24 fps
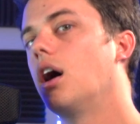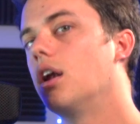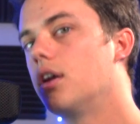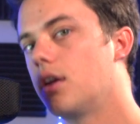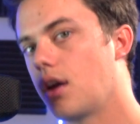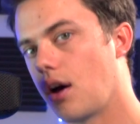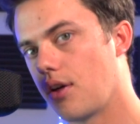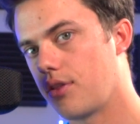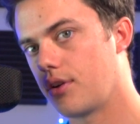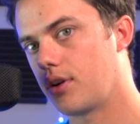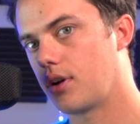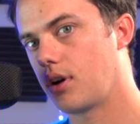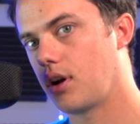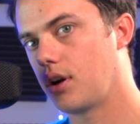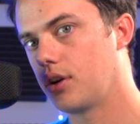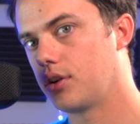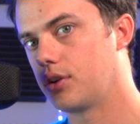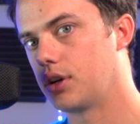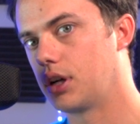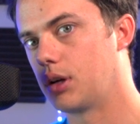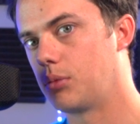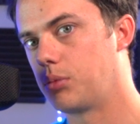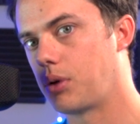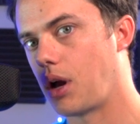another one
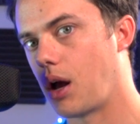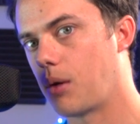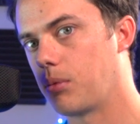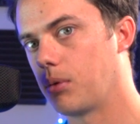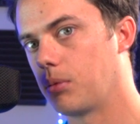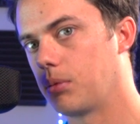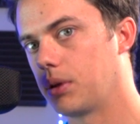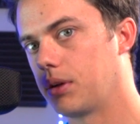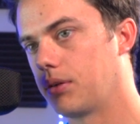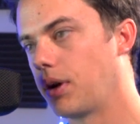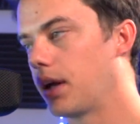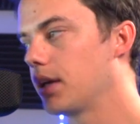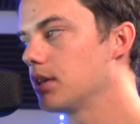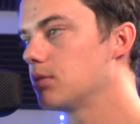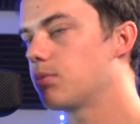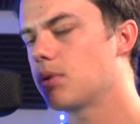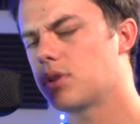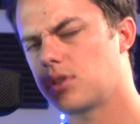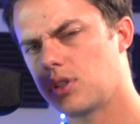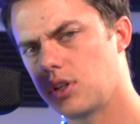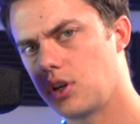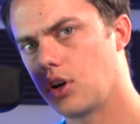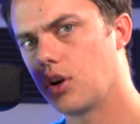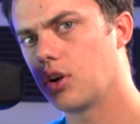hundred probably, right?
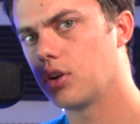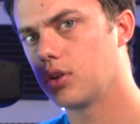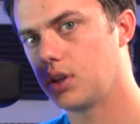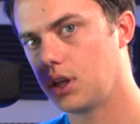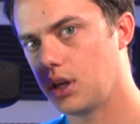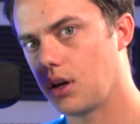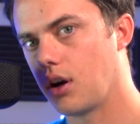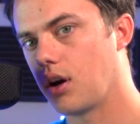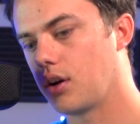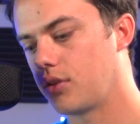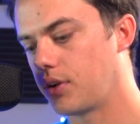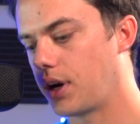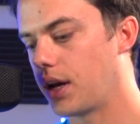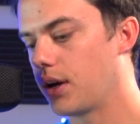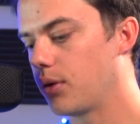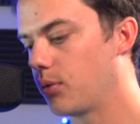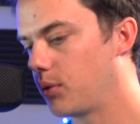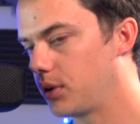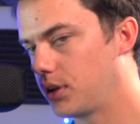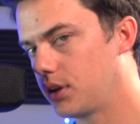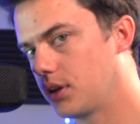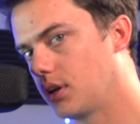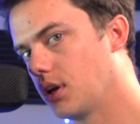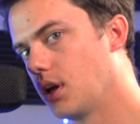Especially early on, right?
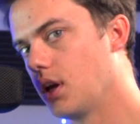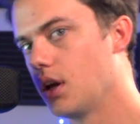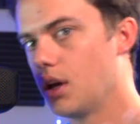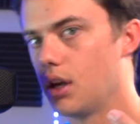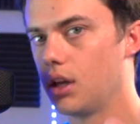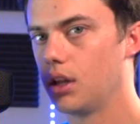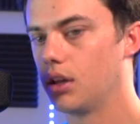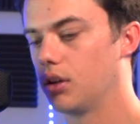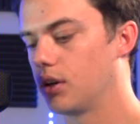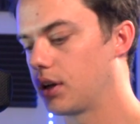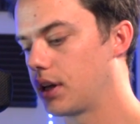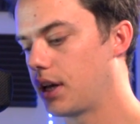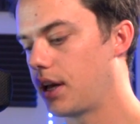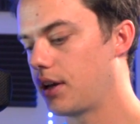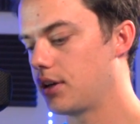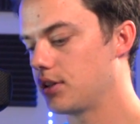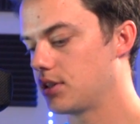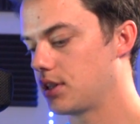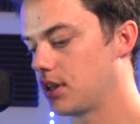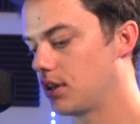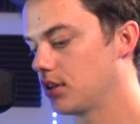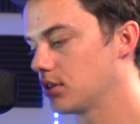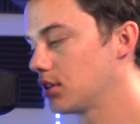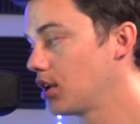When you're looking at your
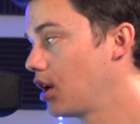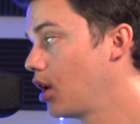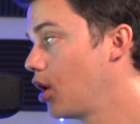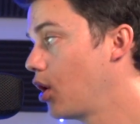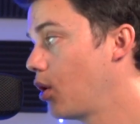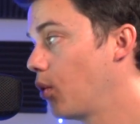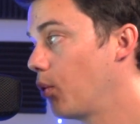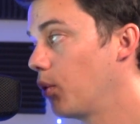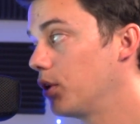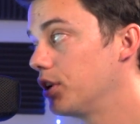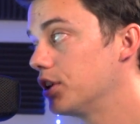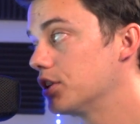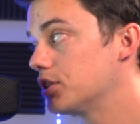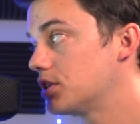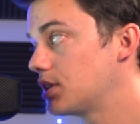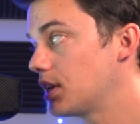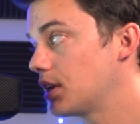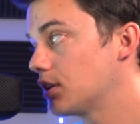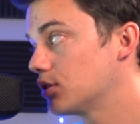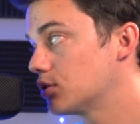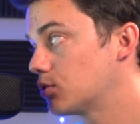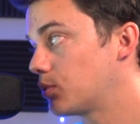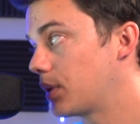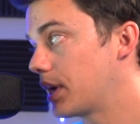sales. When your
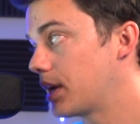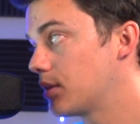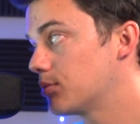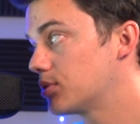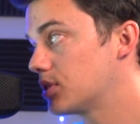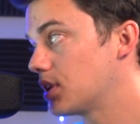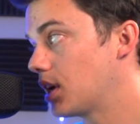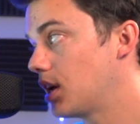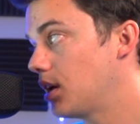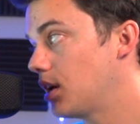sales ramps